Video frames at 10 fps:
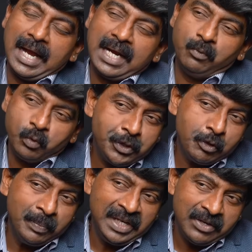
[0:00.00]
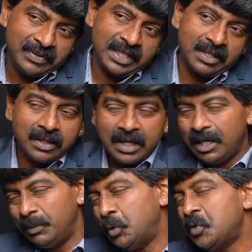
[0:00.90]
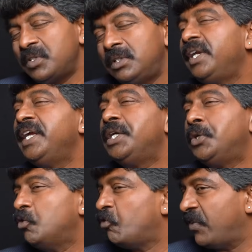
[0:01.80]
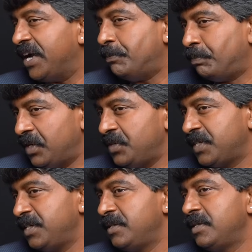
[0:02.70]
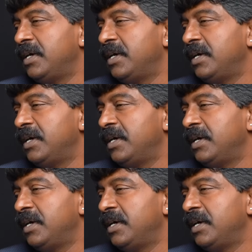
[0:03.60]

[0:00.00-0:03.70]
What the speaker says: And would you believe that almost 3 to 5%